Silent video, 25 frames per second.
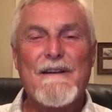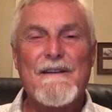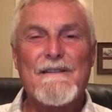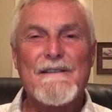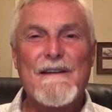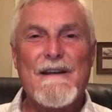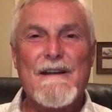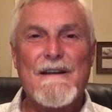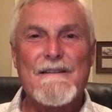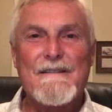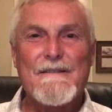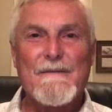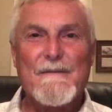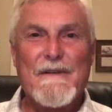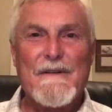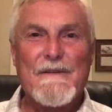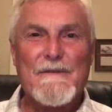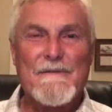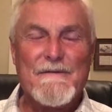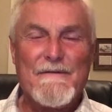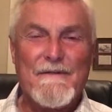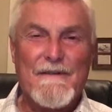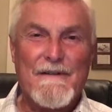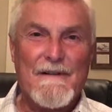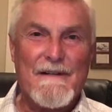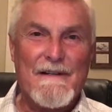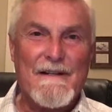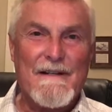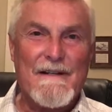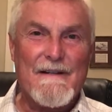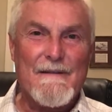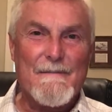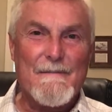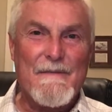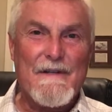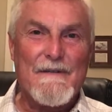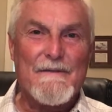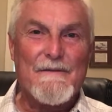has asked me to fill in
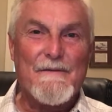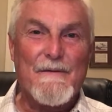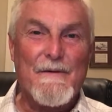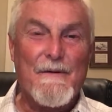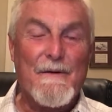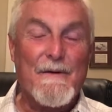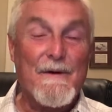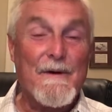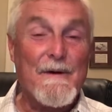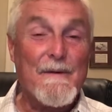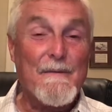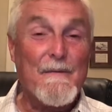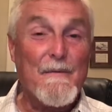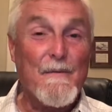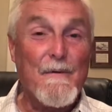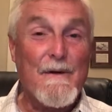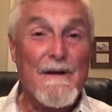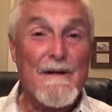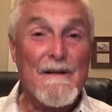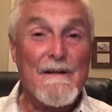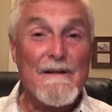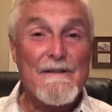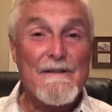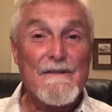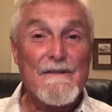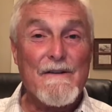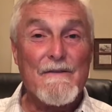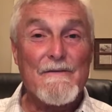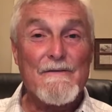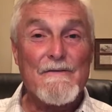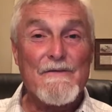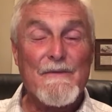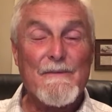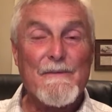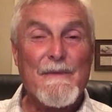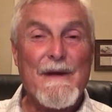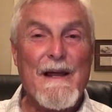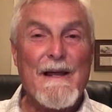a bit for him while on
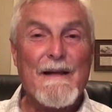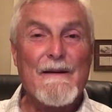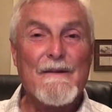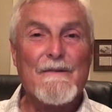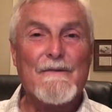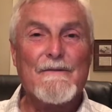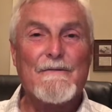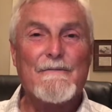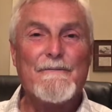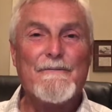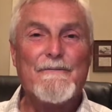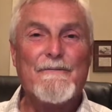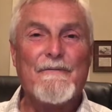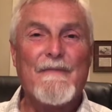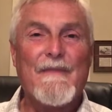sabbatical